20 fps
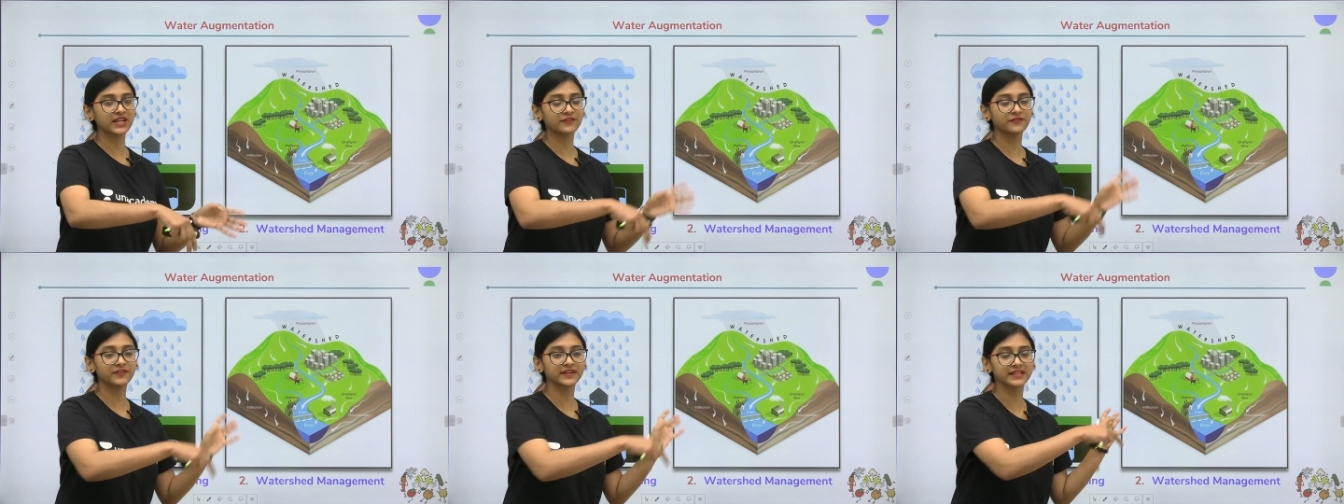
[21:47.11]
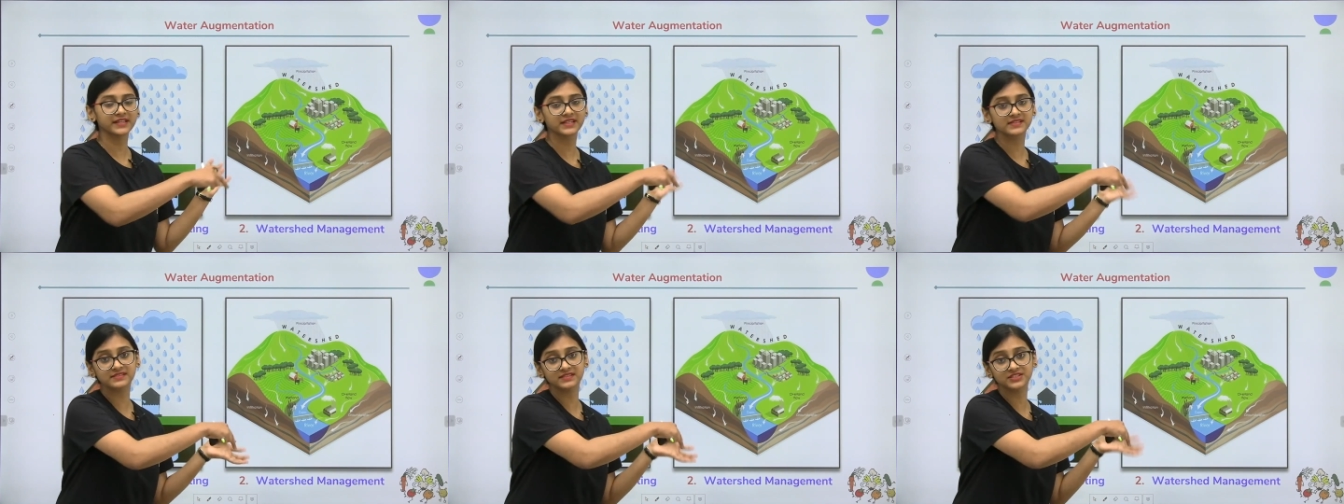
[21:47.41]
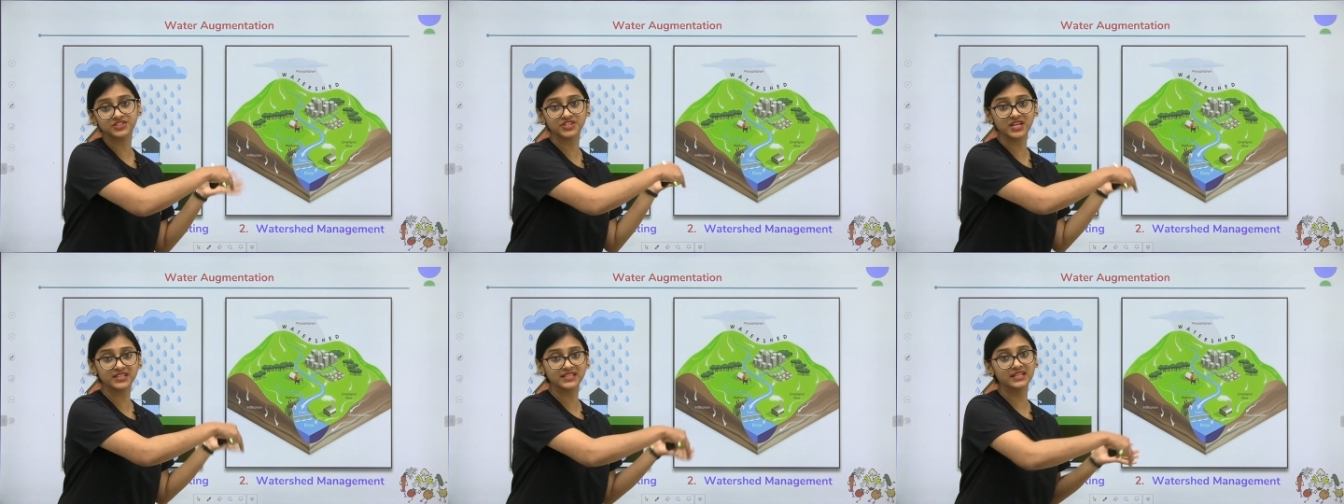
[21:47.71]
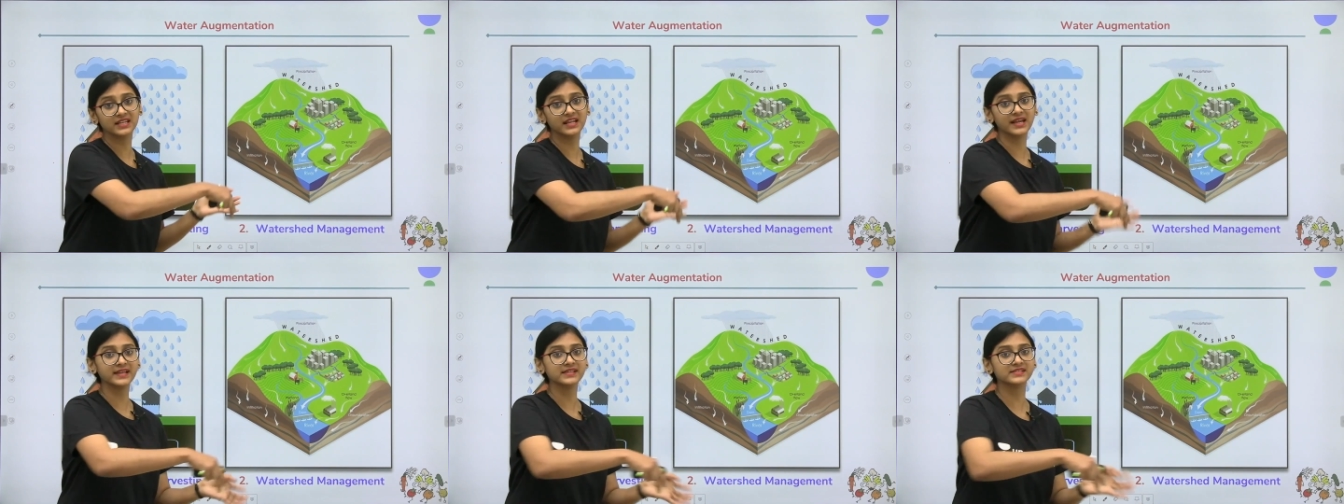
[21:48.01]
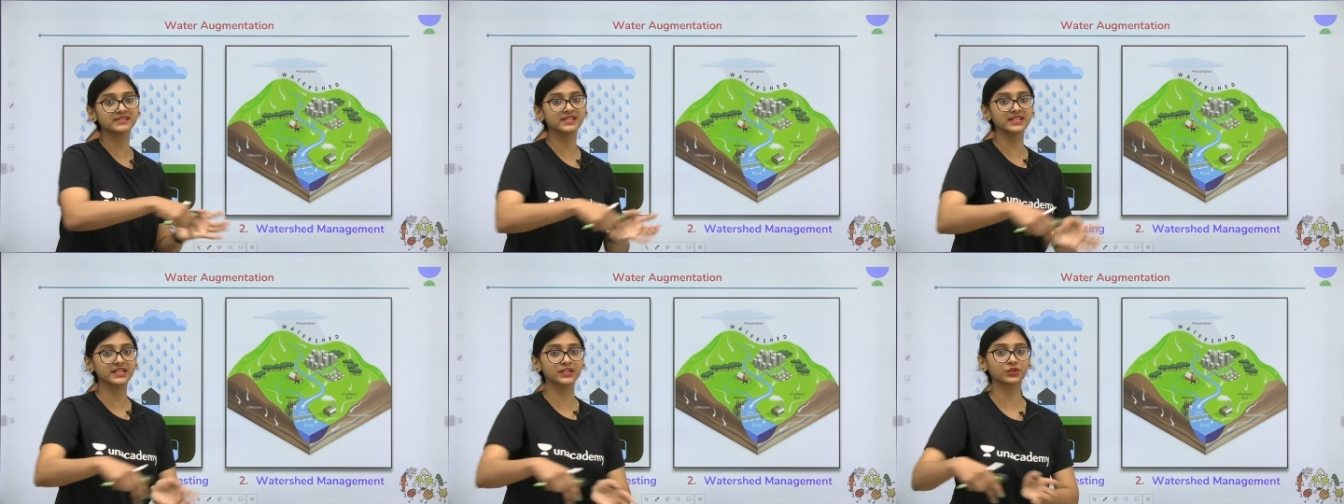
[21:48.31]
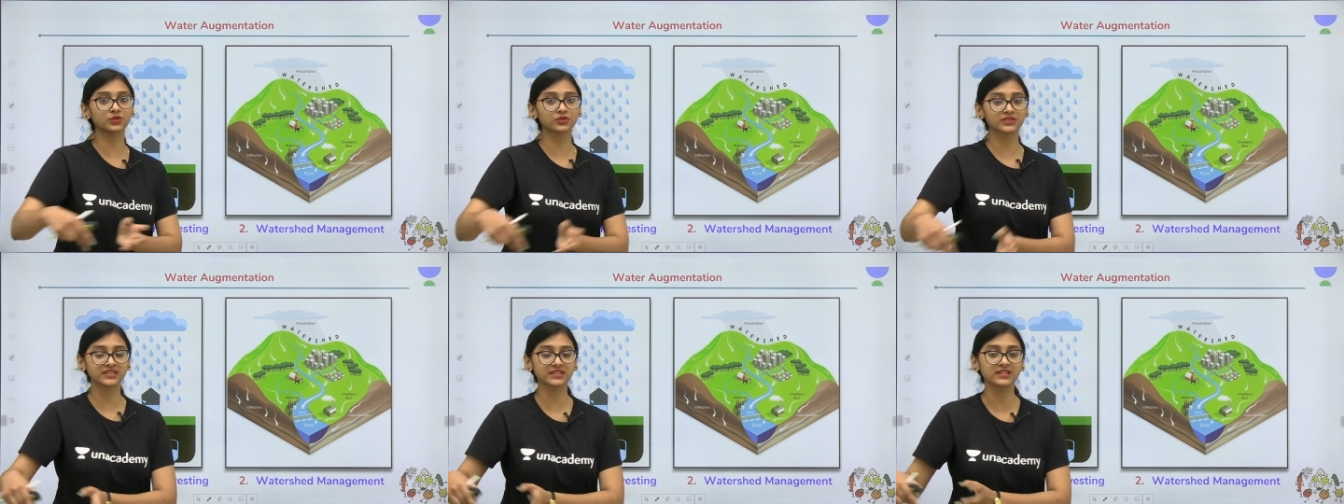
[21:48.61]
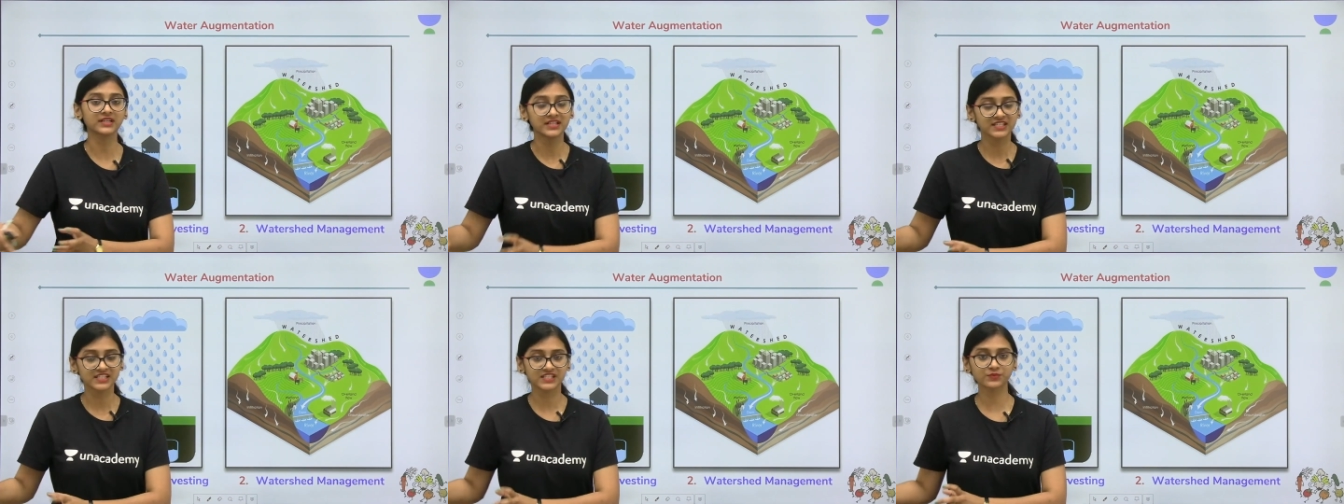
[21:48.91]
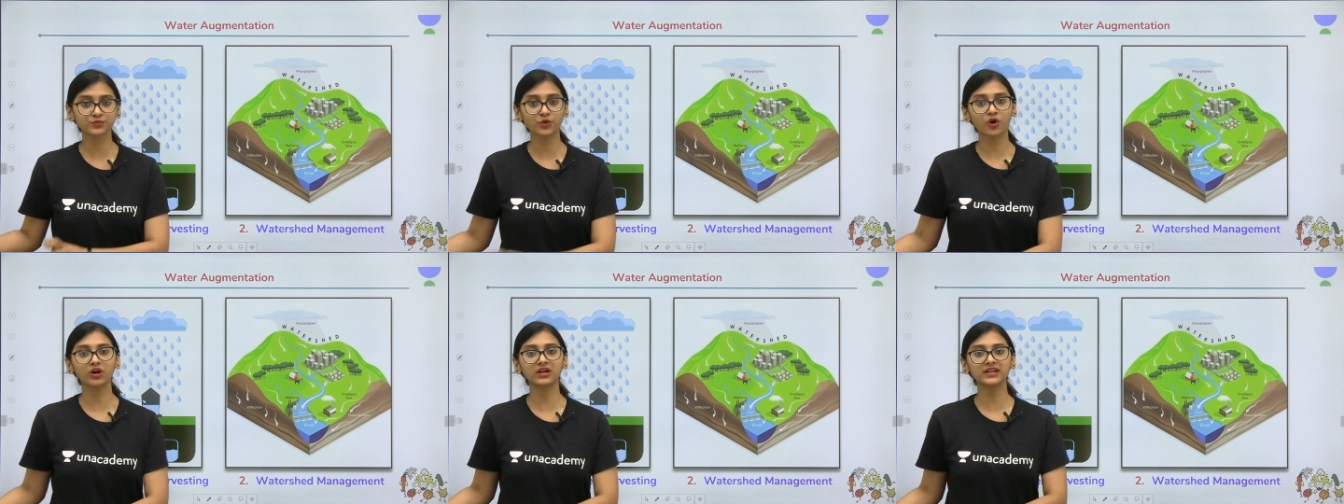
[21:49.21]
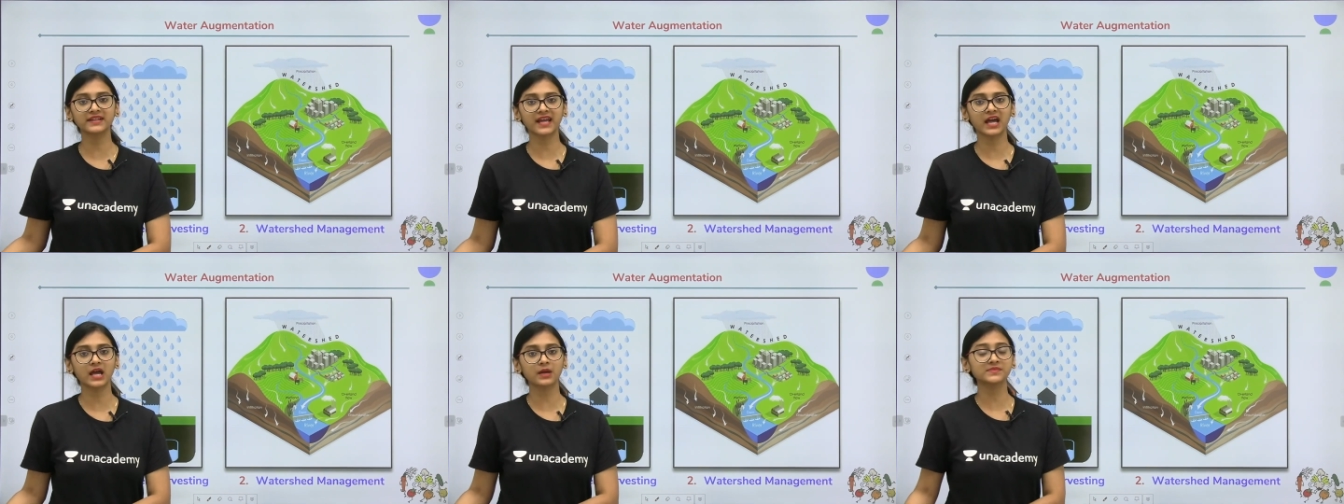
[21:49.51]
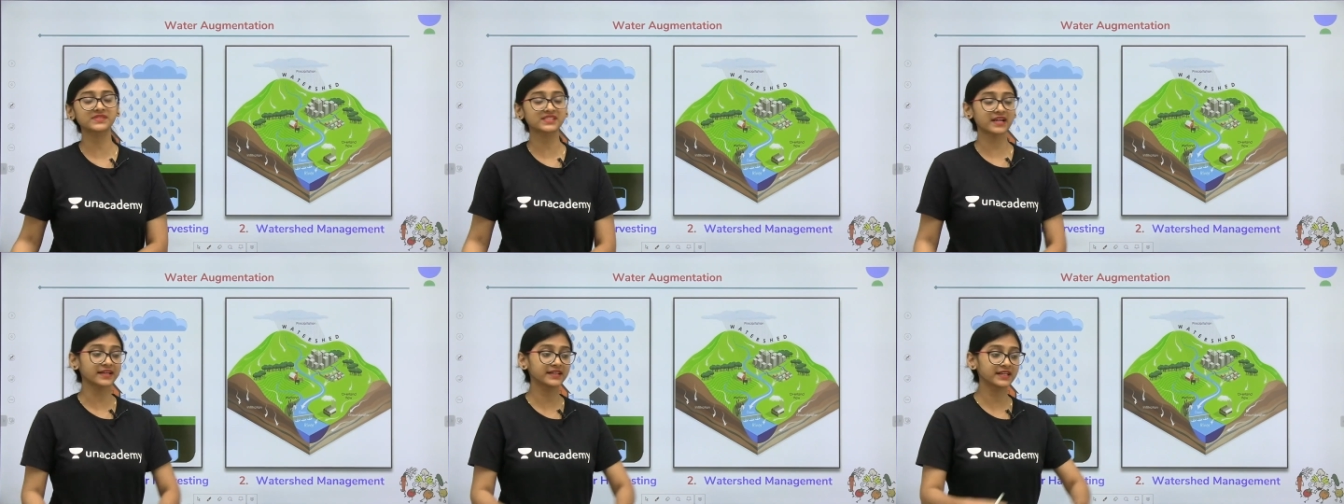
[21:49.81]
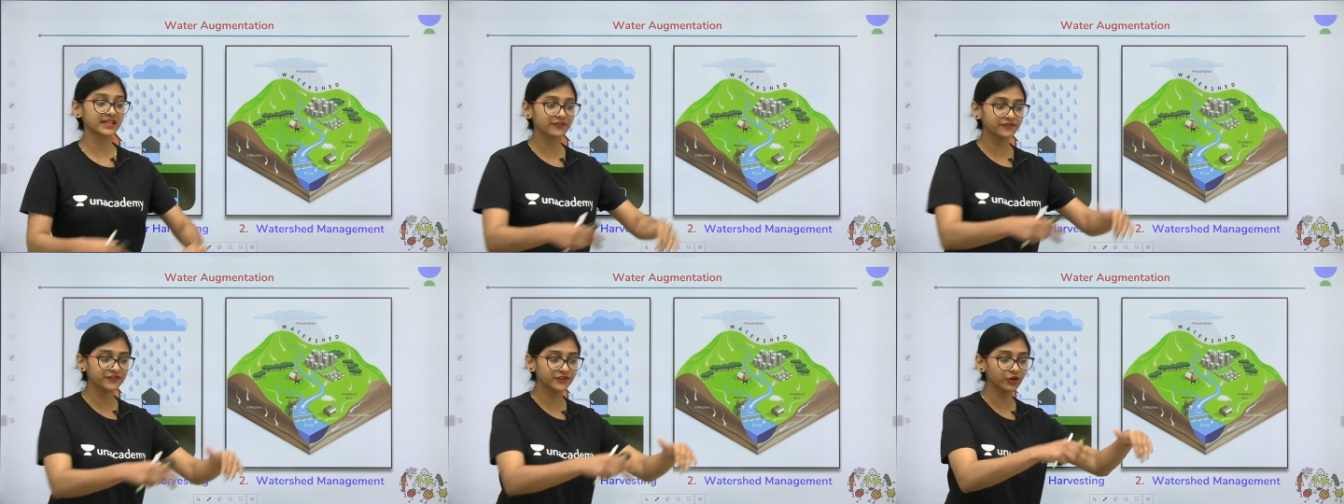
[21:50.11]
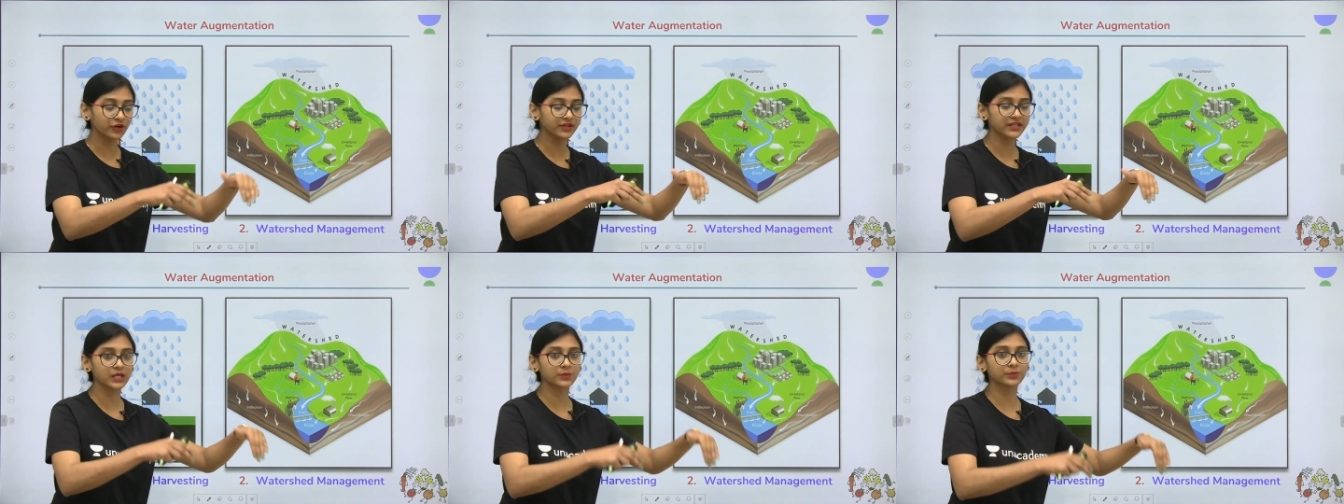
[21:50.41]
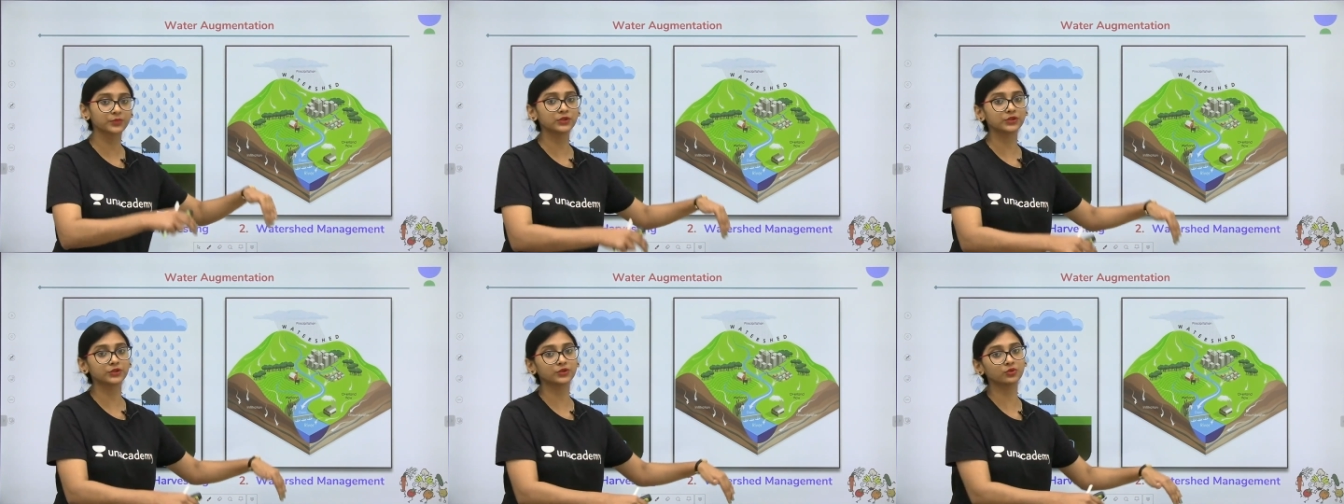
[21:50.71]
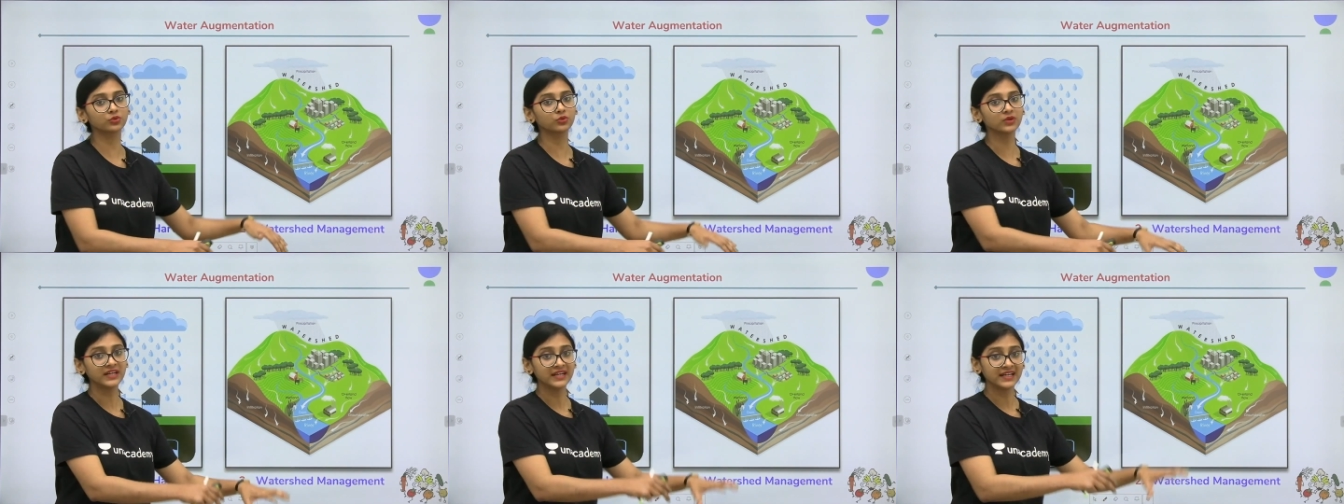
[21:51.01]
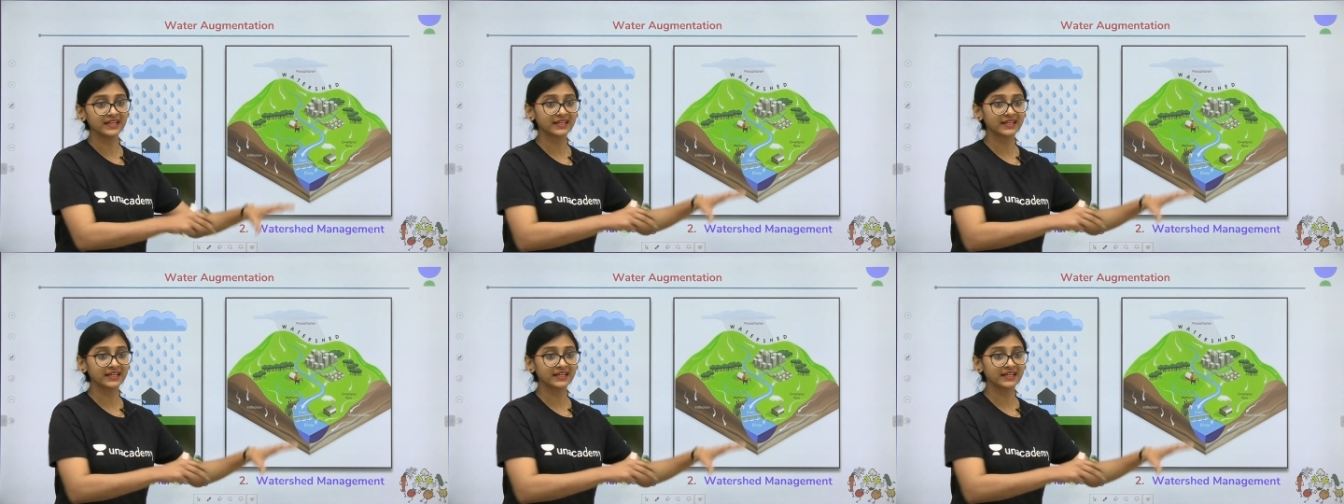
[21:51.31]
if it is channelized into the small dams, and if you are able to